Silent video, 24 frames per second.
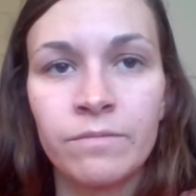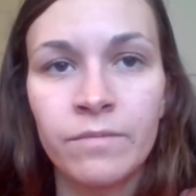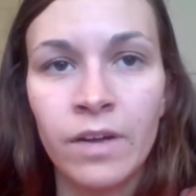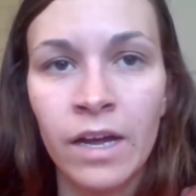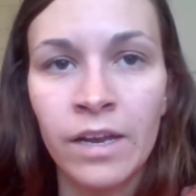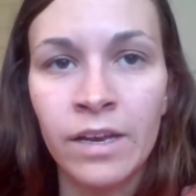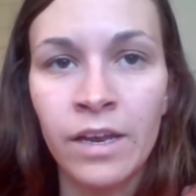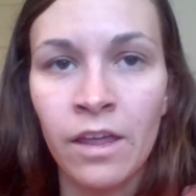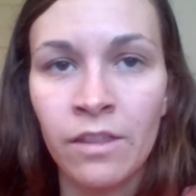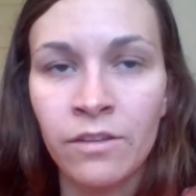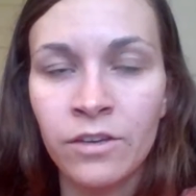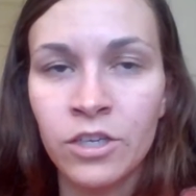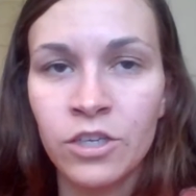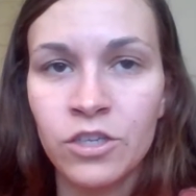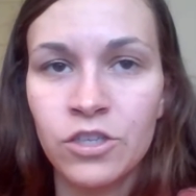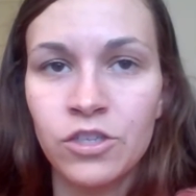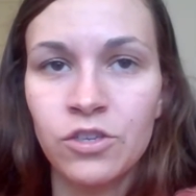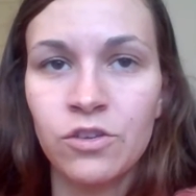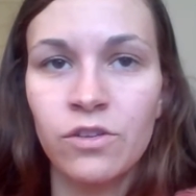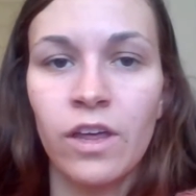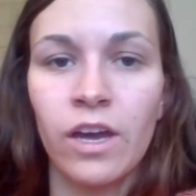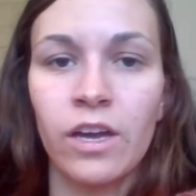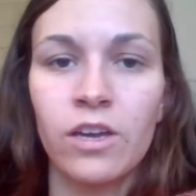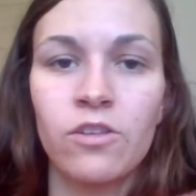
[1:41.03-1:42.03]
Another
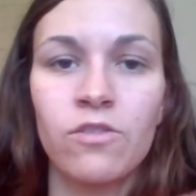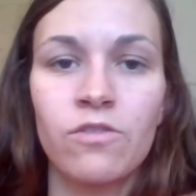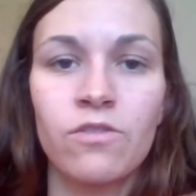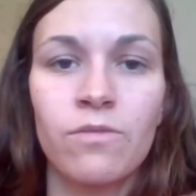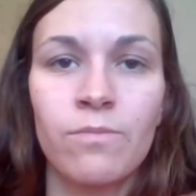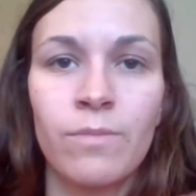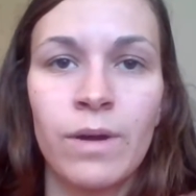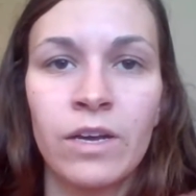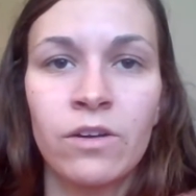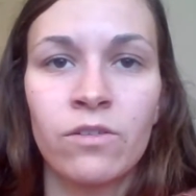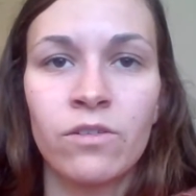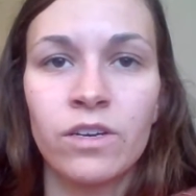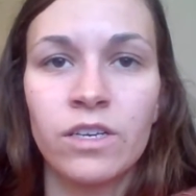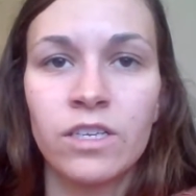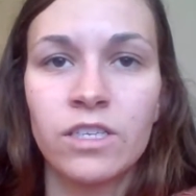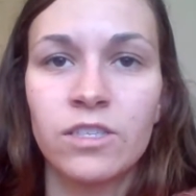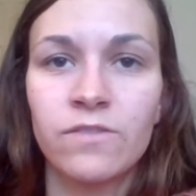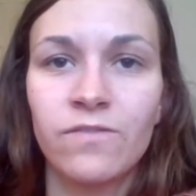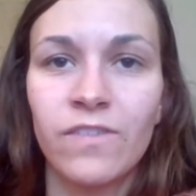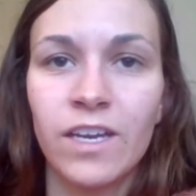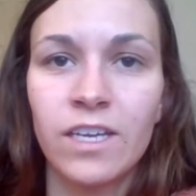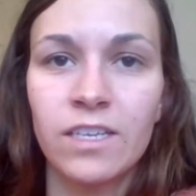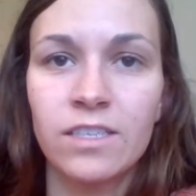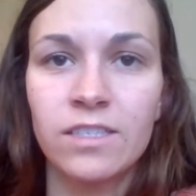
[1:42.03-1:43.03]
issue that youth
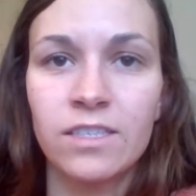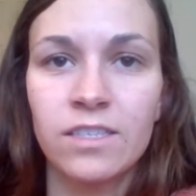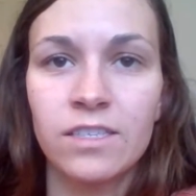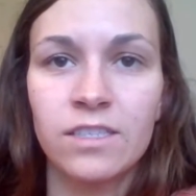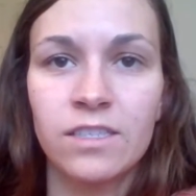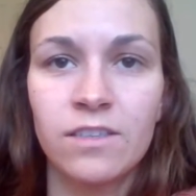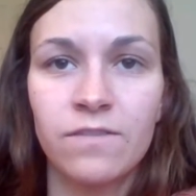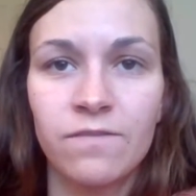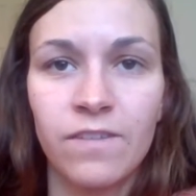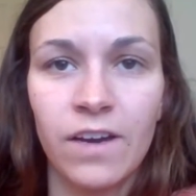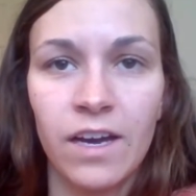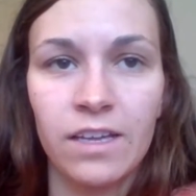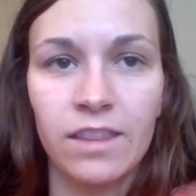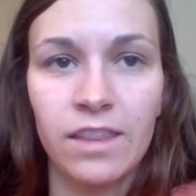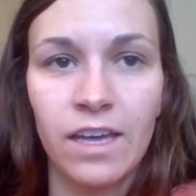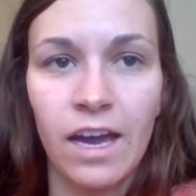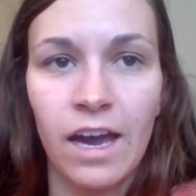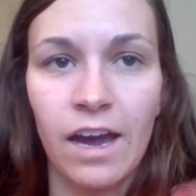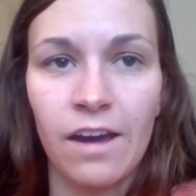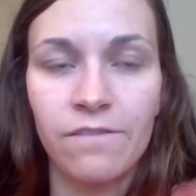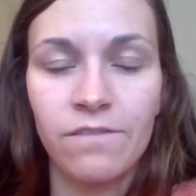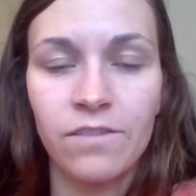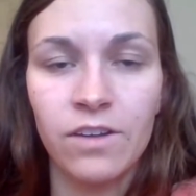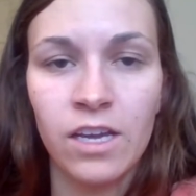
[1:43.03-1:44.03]
minorities face is the fact that
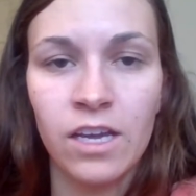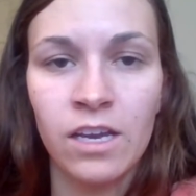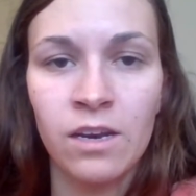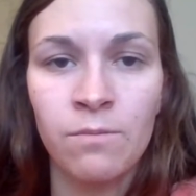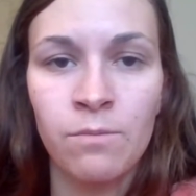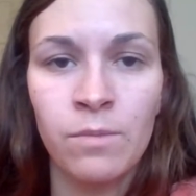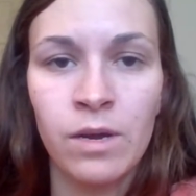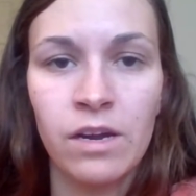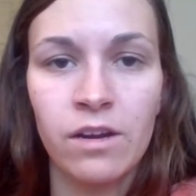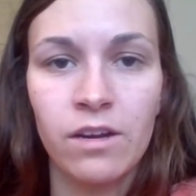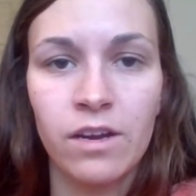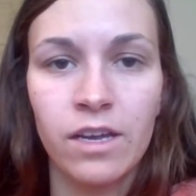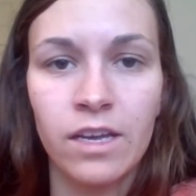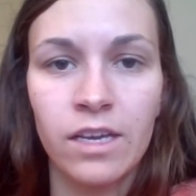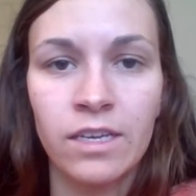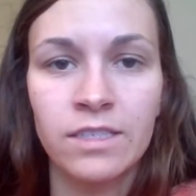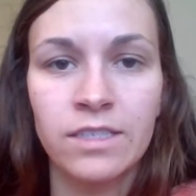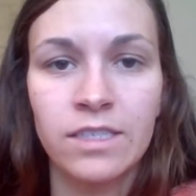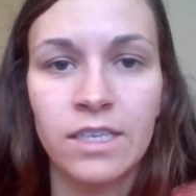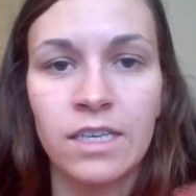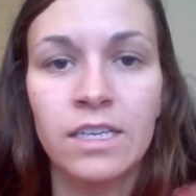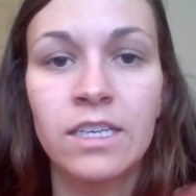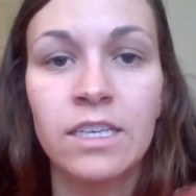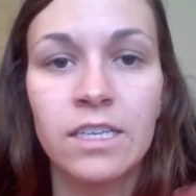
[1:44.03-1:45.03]
African
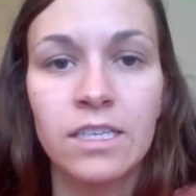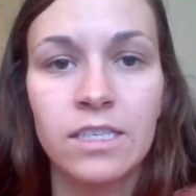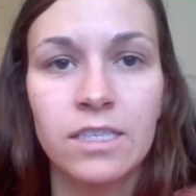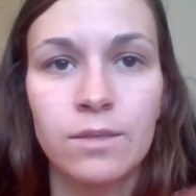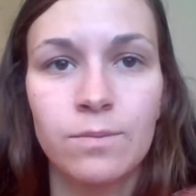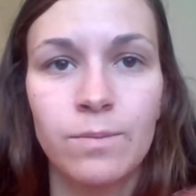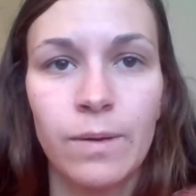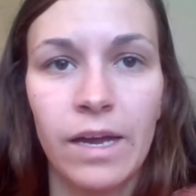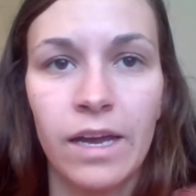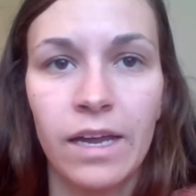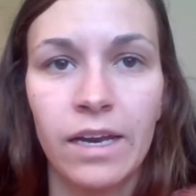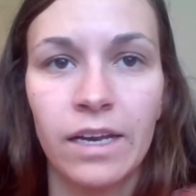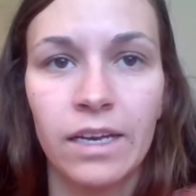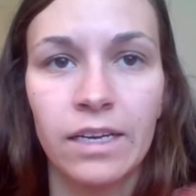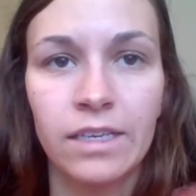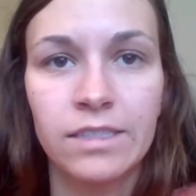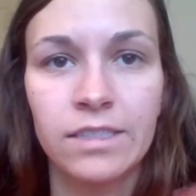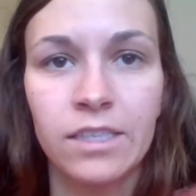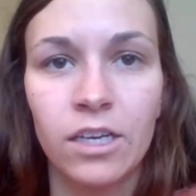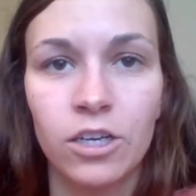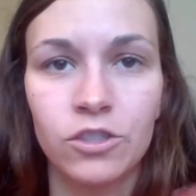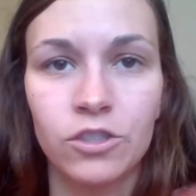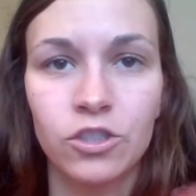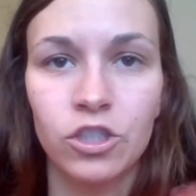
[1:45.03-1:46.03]
Americans and
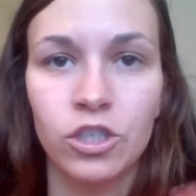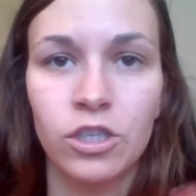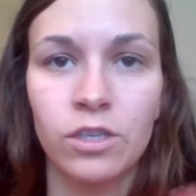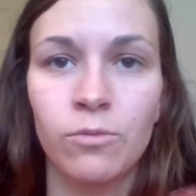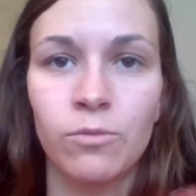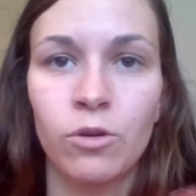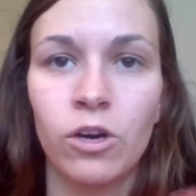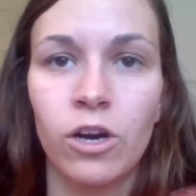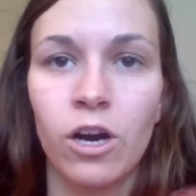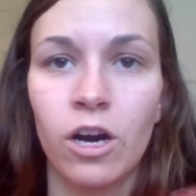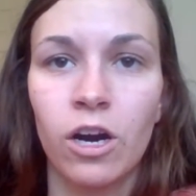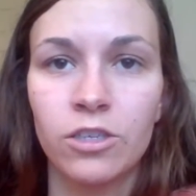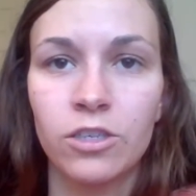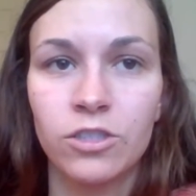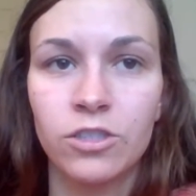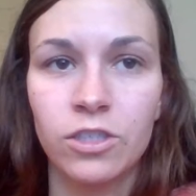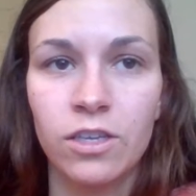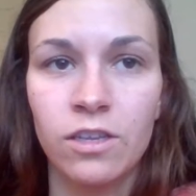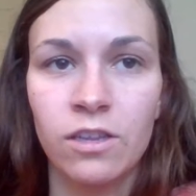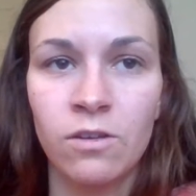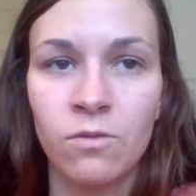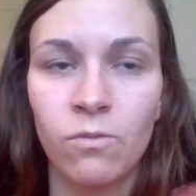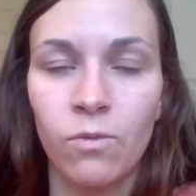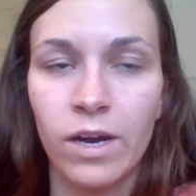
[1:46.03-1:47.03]
Hispanics are treated more
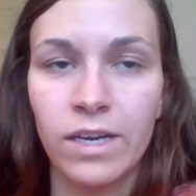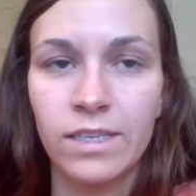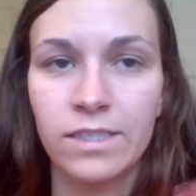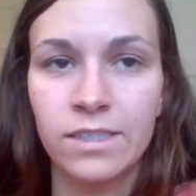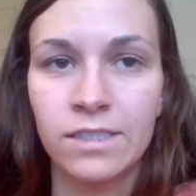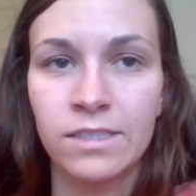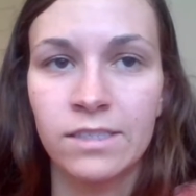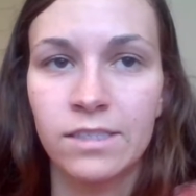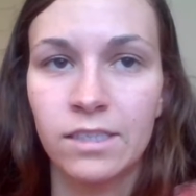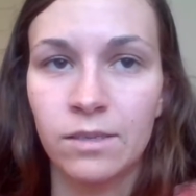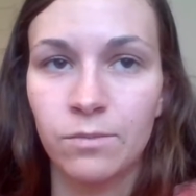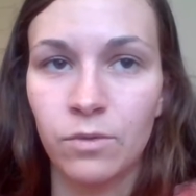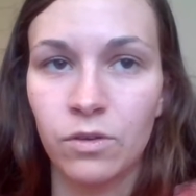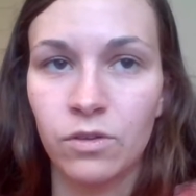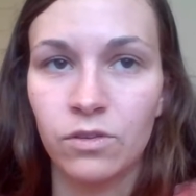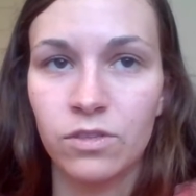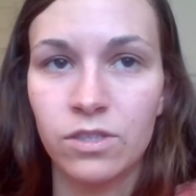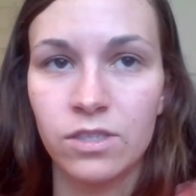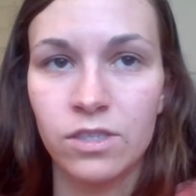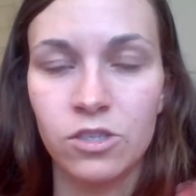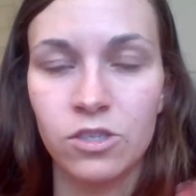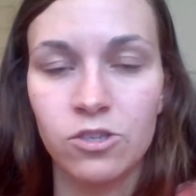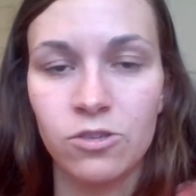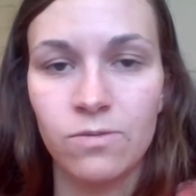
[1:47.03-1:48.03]
harshly than whites in similar
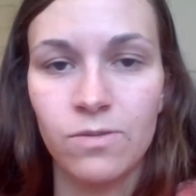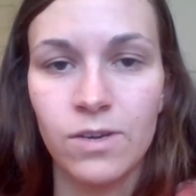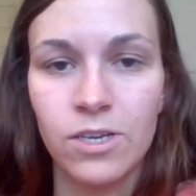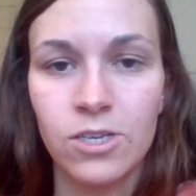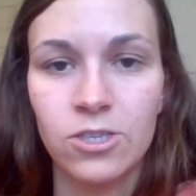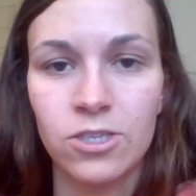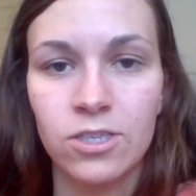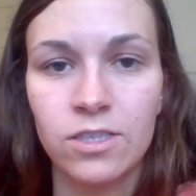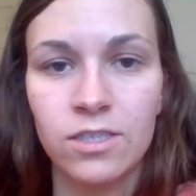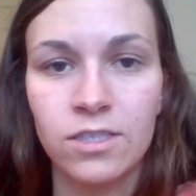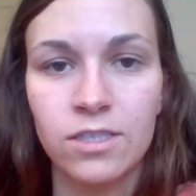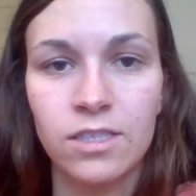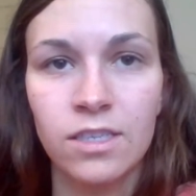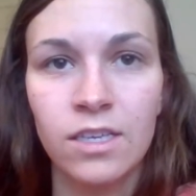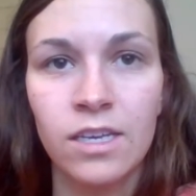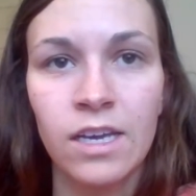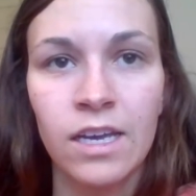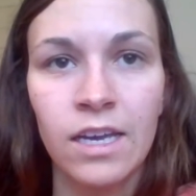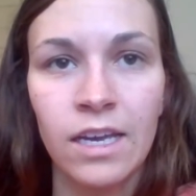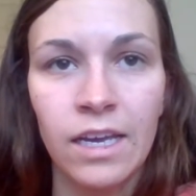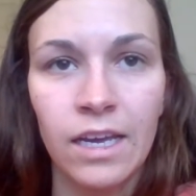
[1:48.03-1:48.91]
situations.